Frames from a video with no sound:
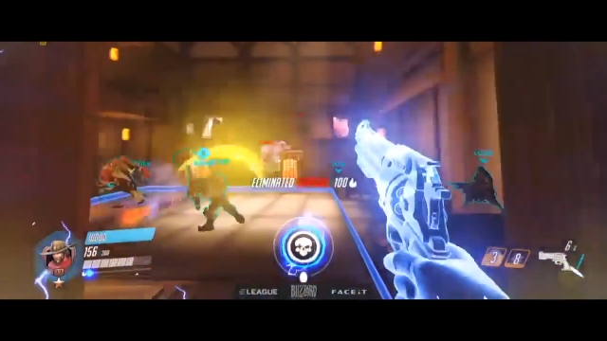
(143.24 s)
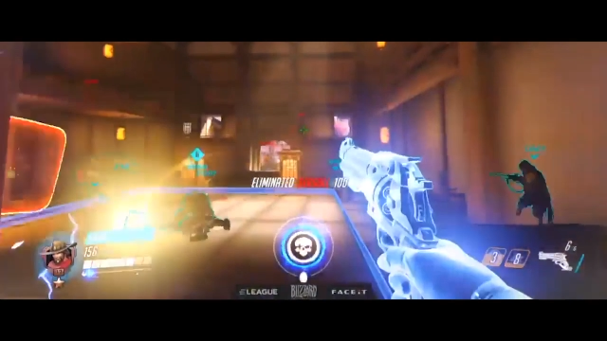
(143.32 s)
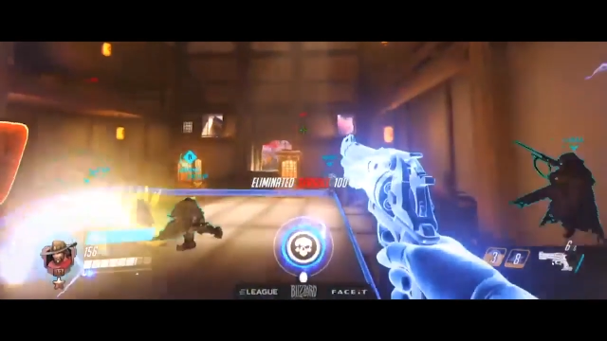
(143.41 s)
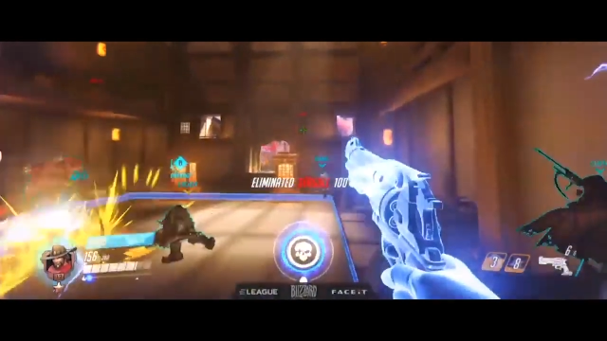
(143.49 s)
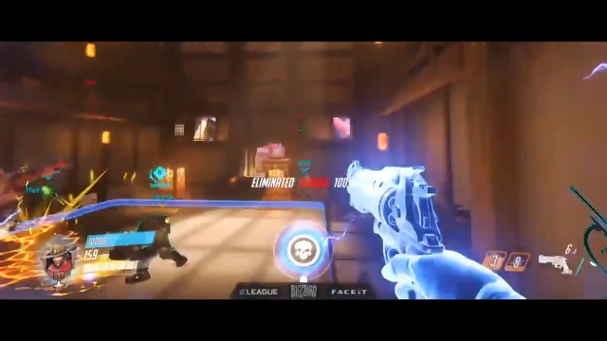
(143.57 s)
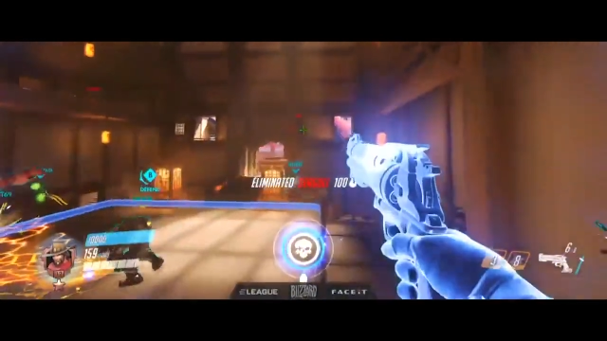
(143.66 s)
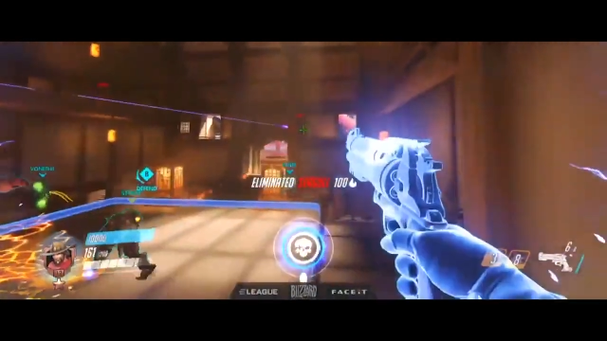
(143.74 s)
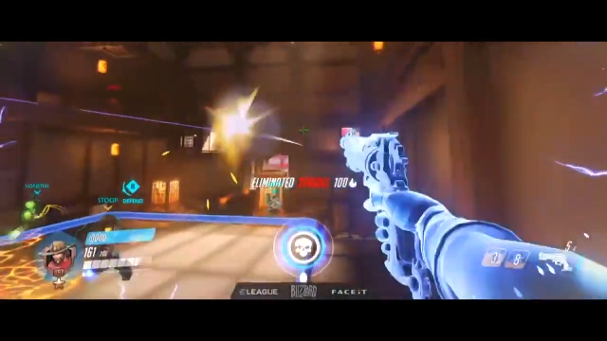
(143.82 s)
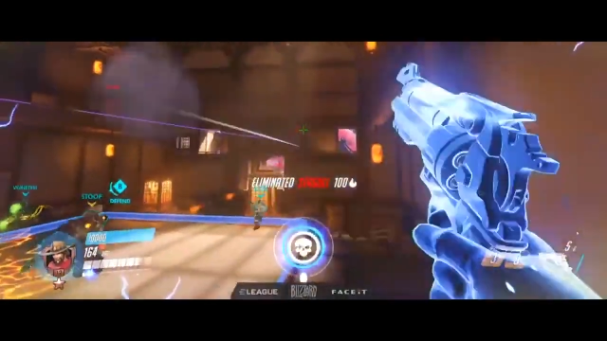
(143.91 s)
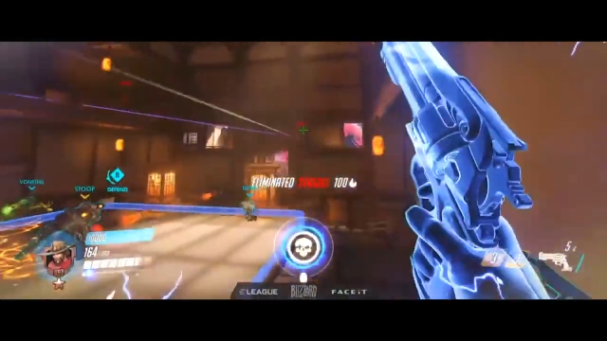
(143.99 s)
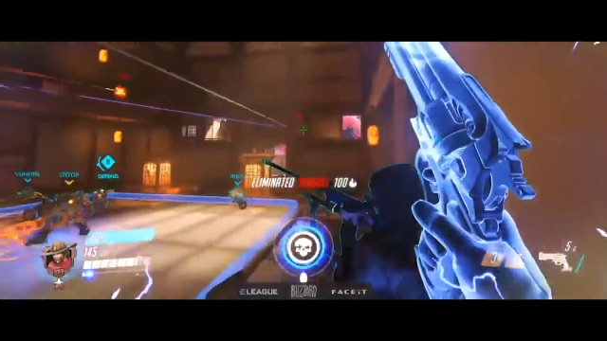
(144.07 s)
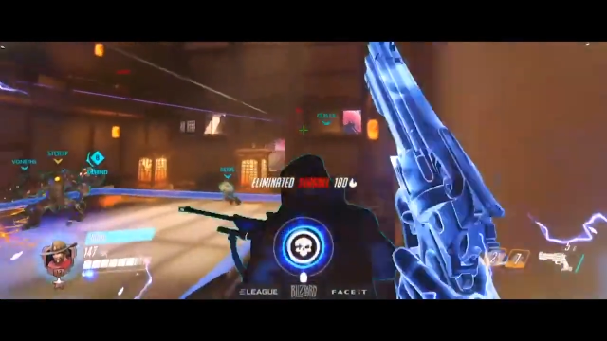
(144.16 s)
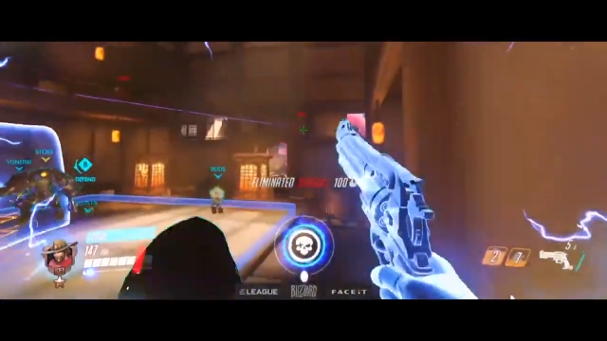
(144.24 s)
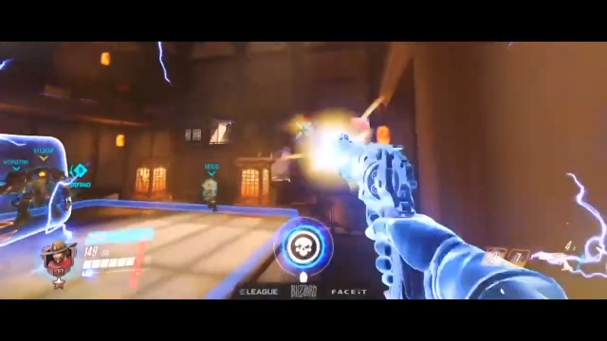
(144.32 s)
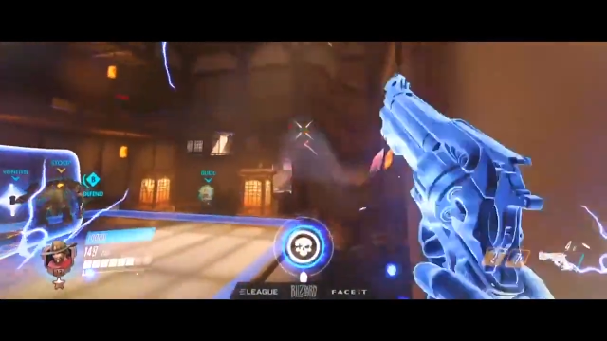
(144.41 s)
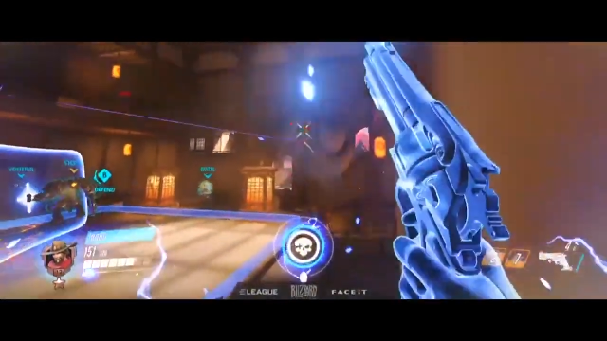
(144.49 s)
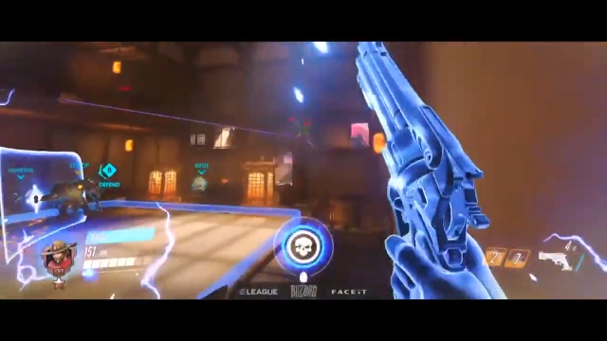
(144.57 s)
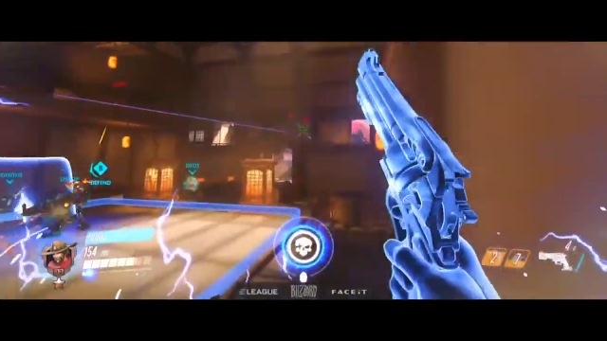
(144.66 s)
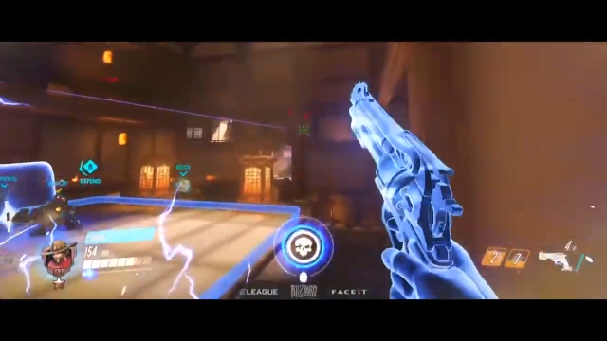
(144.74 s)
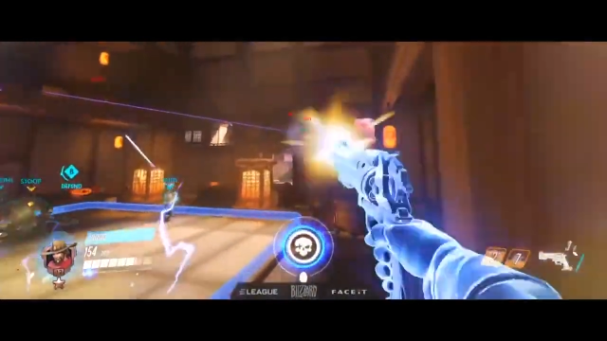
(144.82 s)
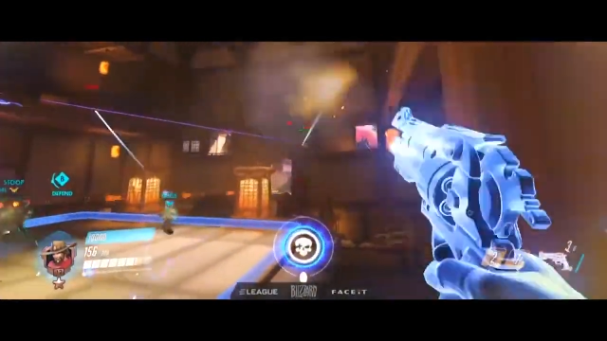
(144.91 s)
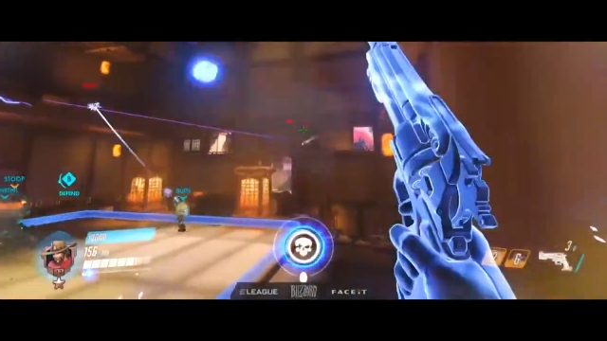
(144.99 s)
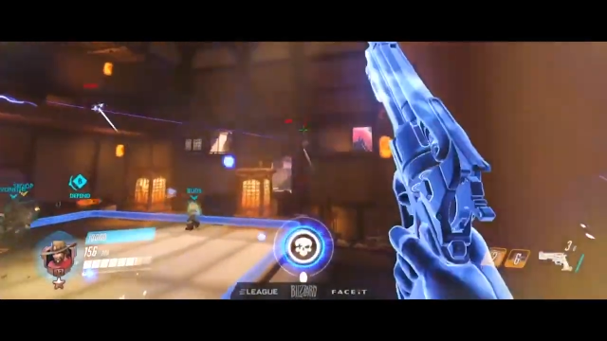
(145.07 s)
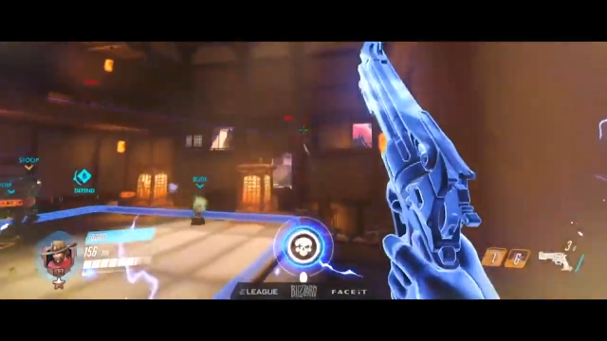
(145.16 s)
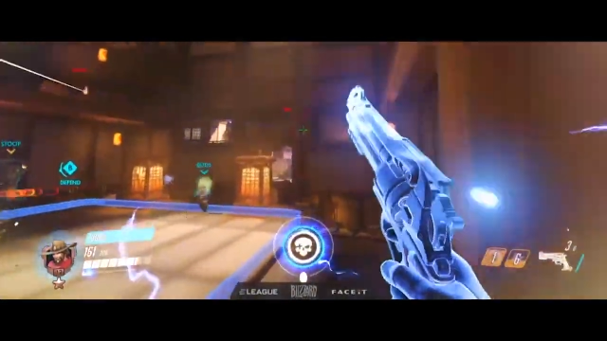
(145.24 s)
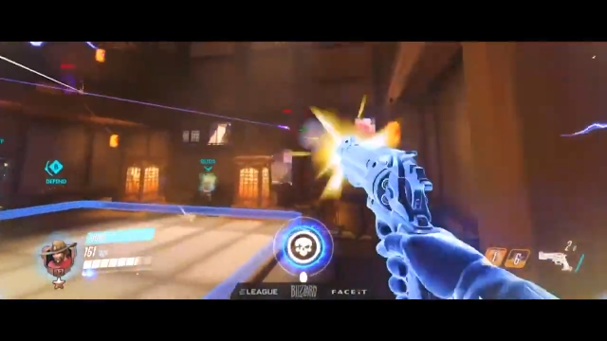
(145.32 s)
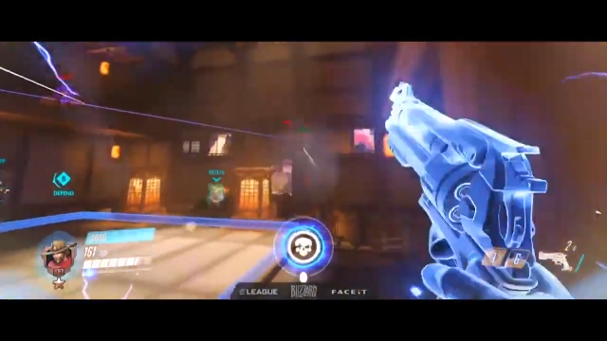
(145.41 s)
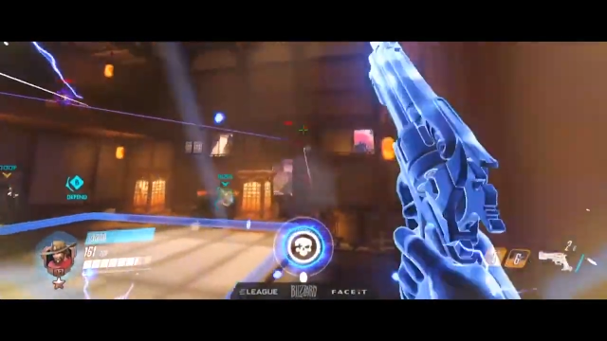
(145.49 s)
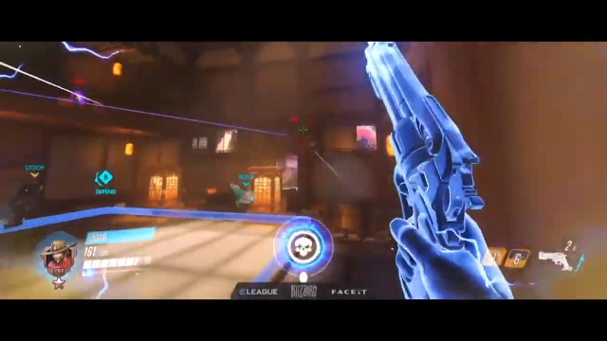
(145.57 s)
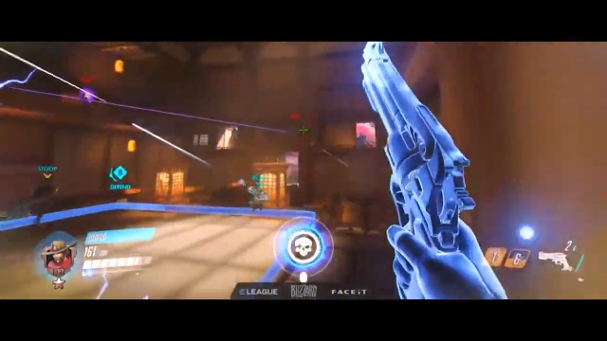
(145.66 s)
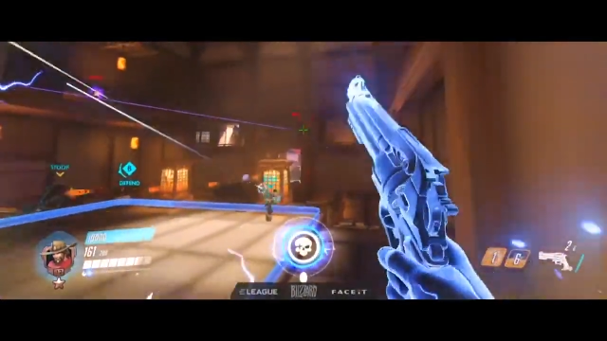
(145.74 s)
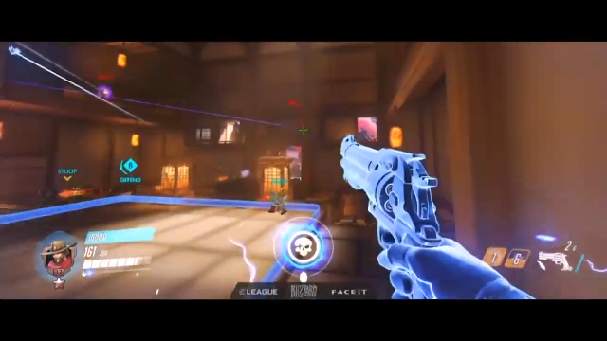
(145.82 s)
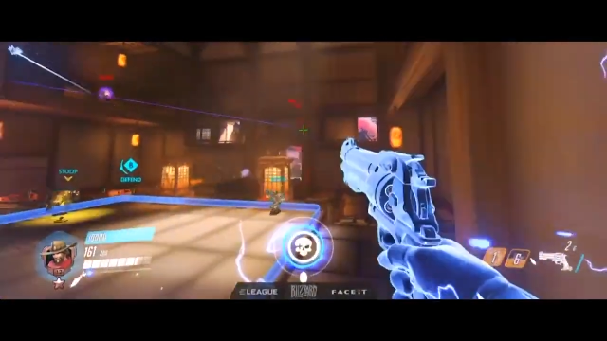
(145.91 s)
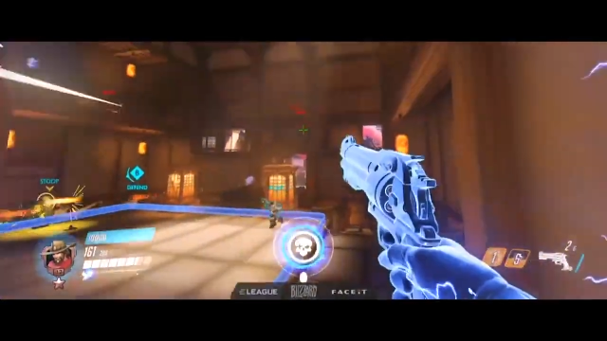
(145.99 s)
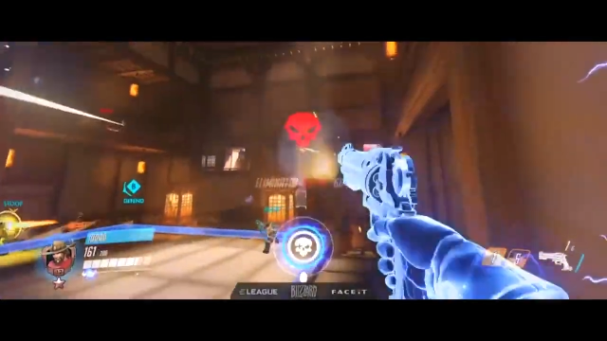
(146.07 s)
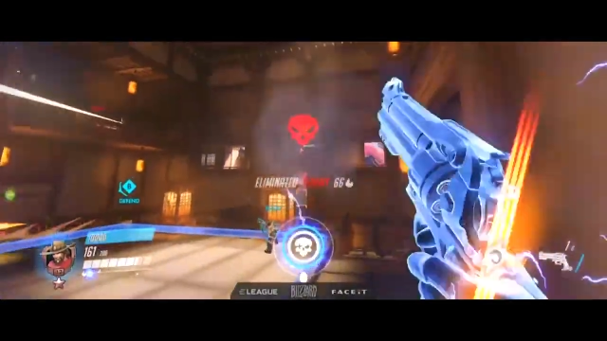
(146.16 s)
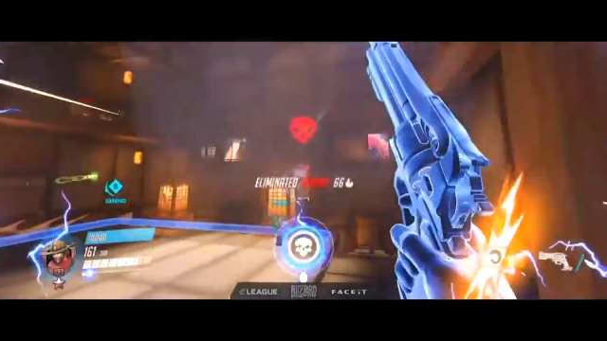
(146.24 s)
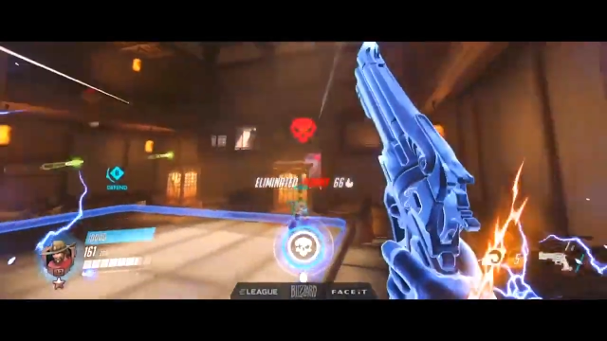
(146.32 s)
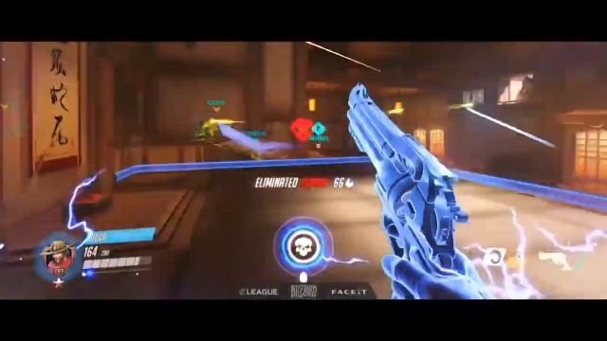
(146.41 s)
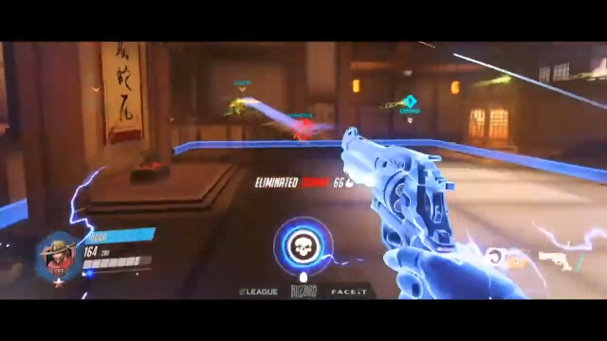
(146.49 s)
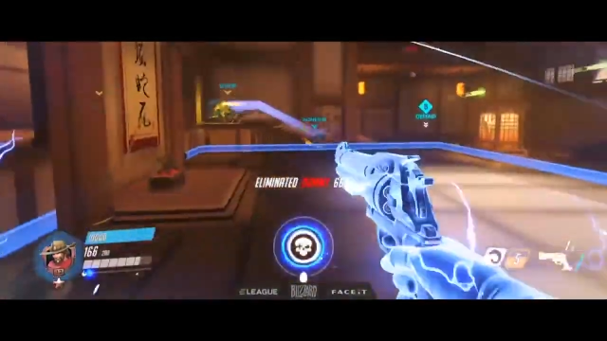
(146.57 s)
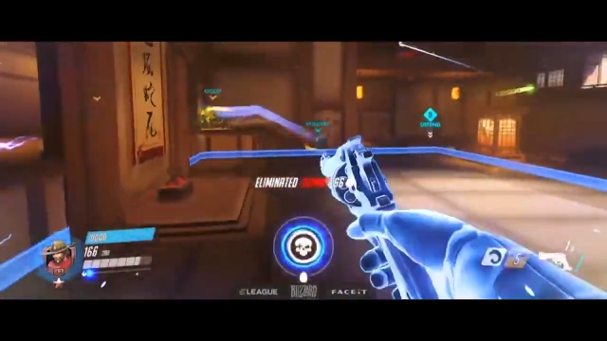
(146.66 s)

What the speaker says: (no speaker visible)